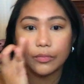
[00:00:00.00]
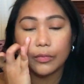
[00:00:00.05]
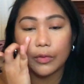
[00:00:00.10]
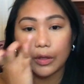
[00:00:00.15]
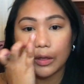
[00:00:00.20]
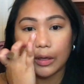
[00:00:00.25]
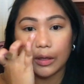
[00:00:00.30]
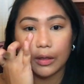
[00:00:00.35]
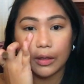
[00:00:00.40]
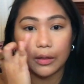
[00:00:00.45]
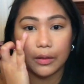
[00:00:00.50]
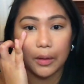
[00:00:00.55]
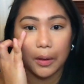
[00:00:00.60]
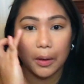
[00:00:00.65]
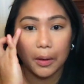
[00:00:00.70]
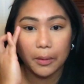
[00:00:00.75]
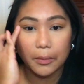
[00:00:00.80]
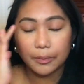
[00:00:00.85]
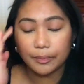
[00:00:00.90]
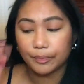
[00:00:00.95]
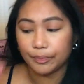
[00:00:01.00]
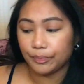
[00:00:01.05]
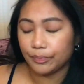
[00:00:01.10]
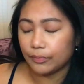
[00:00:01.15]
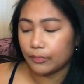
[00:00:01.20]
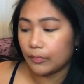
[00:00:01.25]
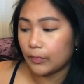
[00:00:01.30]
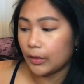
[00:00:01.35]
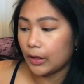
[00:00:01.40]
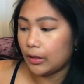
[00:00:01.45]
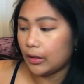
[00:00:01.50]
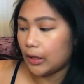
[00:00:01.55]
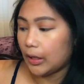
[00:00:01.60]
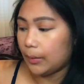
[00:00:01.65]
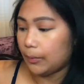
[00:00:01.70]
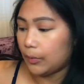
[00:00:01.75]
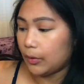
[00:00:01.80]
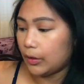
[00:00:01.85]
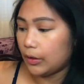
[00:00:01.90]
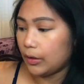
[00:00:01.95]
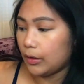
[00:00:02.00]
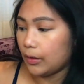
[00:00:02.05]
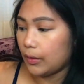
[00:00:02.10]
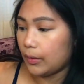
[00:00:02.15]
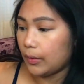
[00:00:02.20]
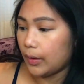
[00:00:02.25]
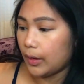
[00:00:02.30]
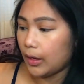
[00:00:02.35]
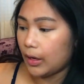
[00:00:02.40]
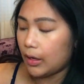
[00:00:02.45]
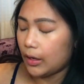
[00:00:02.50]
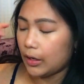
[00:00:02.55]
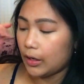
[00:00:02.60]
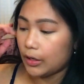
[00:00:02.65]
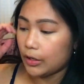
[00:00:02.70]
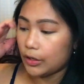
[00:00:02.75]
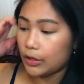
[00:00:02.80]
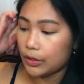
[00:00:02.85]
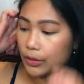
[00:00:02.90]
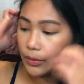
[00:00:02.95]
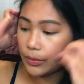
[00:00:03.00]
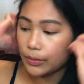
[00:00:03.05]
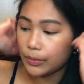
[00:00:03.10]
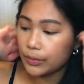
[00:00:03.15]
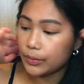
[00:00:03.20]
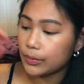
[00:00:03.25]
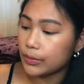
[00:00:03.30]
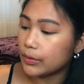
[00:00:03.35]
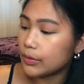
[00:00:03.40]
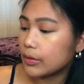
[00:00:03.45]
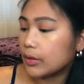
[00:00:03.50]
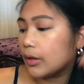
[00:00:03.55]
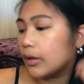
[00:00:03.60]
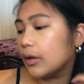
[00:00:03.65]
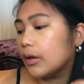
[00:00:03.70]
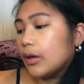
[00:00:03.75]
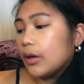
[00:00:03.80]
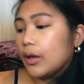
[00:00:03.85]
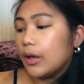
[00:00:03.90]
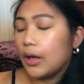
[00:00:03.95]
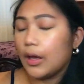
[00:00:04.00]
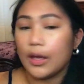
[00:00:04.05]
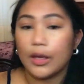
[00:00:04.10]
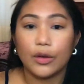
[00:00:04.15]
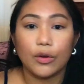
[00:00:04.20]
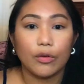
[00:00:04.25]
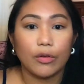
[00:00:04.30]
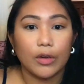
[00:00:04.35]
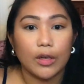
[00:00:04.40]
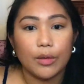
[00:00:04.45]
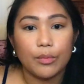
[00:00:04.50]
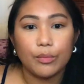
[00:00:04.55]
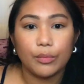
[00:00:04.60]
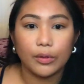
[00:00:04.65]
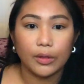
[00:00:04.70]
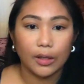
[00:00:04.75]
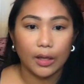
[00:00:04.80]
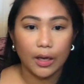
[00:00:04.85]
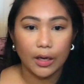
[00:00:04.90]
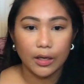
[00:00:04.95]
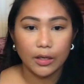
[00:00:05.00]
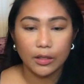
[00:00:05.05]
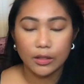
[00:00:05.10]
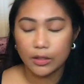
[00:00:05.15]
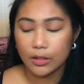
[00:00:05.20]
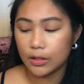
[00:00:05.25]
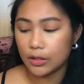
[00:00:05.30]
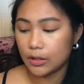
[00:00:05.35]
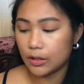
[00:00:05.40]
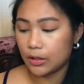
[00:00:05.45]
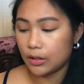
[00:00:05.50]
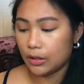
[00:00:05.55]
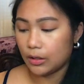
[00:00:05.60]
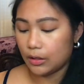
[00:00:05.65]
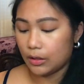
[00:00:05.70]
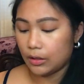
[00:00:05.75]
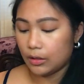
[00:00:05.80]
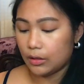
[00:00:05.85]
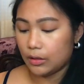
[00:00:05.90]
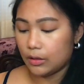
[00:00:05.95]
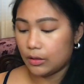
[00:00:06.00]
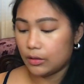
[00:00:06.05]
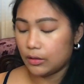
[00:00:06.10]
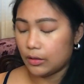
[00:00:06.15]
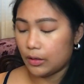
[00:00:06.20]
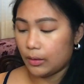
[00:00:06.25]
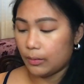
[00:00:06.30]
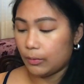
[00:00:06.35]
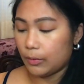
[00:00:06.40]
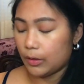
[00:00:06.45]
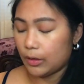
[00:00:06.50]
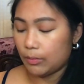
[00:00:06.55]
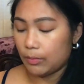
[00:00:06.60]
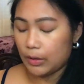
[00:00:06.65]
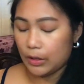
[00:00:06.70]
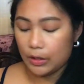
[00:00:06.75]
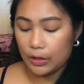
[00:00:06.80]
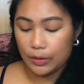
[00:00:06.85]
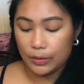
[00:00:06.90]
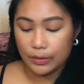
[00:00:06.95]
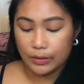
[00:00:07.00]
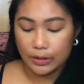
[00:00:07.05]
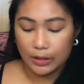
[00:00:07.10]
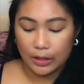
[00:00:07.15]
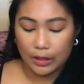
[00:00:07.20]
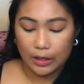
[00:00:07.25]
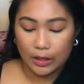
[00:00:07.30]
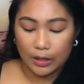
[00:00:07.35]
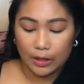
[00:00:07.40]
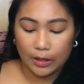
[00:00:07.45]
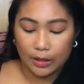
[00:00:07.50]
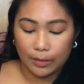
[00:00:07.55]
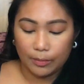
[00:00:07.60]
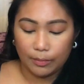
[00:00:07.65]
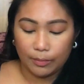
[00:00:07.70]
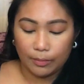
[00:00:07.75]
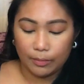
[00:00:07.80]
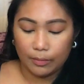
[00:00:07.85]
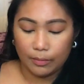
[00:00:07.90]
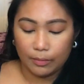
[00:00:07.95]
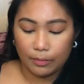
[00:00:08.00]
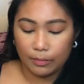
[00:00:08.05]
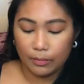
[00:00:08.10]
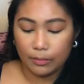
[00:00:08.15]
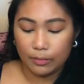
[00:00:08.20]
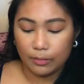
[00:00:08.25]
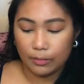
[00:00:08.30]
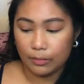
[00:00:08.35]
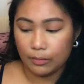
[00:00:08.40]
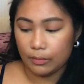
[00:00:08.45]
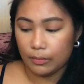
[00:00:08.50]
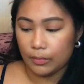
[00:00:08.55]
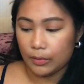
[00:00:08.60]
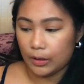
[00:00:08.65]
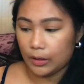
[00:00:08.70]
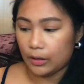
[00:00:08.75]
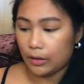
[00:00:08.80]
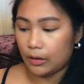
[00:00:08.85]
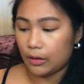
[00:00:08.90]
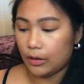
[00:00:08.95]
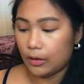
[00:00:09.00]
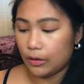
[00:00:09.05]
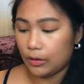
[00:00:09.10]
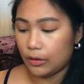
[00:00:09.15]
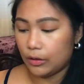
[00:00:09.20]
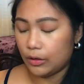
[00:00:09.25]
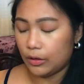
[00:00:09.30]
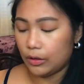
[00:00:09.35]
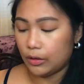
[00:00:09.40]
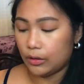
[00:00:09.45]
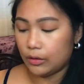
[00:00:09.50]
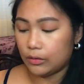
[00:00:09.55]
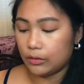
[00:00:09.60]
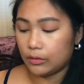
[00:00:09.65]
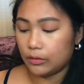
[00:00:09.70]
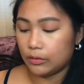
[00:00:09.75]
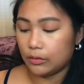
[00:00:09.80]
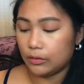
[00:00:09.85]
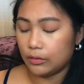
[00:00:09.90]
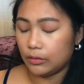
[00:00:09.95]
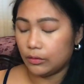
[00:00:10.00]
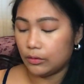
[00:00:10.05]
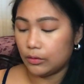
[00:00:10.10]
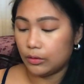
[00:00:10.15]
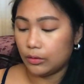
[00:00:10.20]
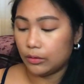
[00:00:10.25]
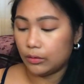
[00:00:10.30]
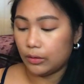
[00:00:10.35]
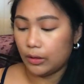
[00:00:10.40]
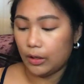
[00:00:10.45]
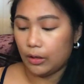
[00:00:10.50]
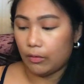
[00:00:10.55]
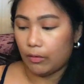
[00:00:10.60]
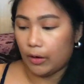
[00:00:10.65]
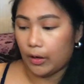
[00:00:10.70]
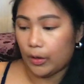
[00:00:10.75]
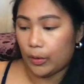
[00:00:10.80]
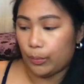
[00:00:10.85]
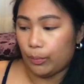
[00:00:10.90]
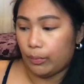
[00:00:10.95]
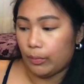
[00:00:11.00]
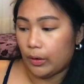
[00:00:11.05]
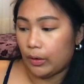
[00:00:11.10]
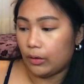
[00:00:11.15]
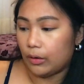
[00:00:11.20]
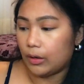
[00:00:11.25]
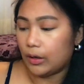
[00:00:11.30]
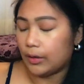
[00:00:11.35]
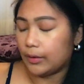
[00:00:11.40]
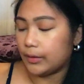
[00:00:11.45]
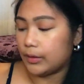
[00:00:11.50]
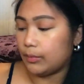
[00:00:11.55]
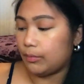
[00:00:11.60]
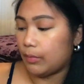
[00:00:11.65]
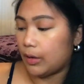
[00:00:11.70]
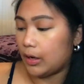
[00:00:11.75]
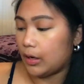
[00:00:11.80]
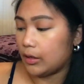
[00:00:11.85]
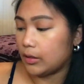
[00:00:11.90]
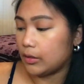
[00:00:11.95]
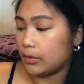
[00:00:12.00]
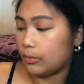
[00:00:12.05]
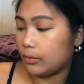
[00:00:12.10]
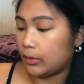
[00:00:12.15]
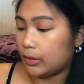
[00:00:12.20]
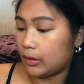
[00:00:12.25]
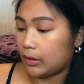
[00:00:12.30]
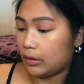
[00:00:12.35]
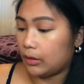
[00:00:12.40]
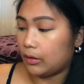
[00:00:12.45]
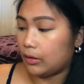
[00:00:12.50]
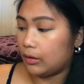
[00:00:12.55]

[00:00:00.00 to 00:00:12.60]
Like that. And then I'm going to go ahead and use a cream blush. So I'm going to be using my Holy Grail Milk Cosmetics one.